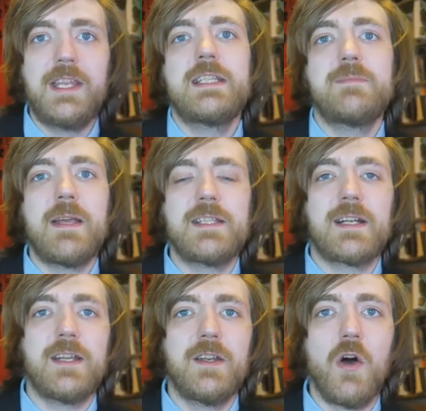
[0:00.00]
And this is
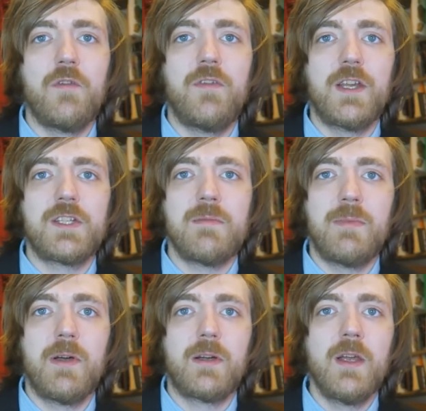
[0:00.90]
basically a
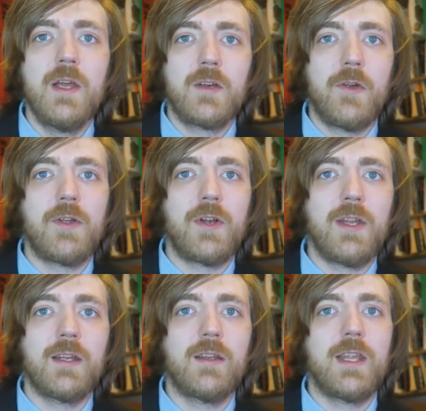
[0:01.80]
non-fiction book
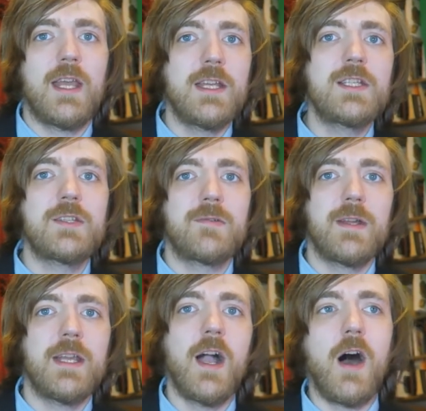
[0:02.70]
chronicling the
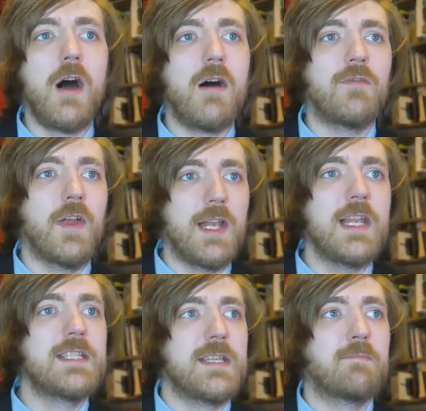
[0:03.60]
history of
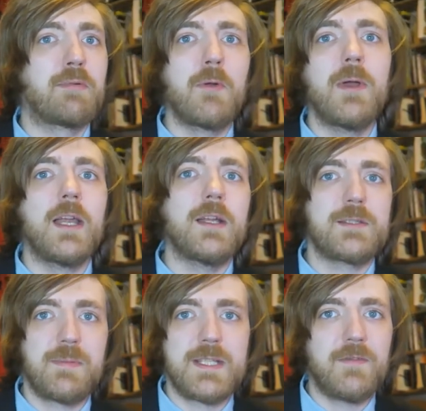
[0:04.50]
illicit
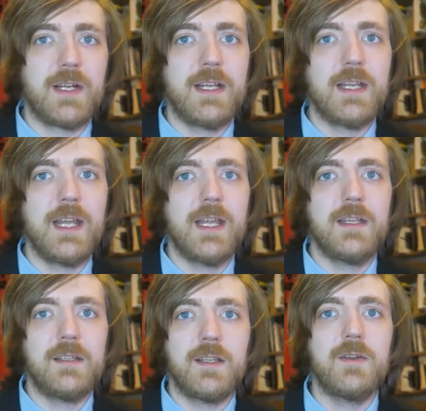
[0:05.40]
brewing, specifically
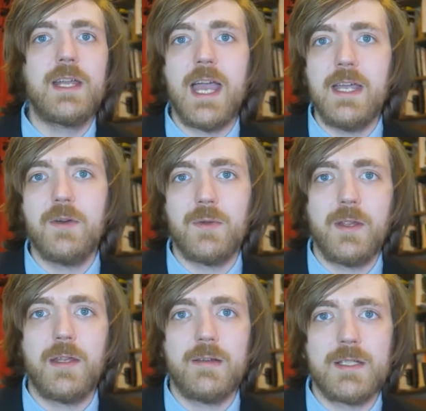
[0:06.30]
in the UK,
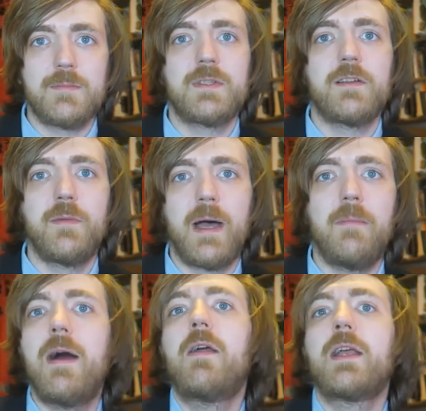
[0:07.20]
although there is some stuff
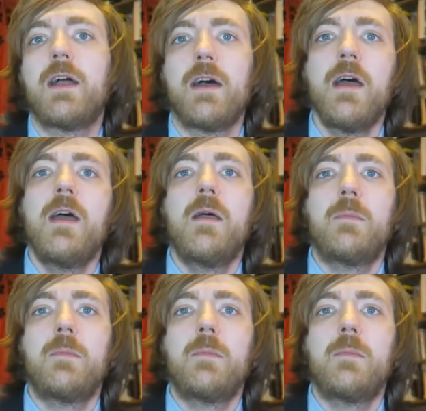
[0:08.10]
about America,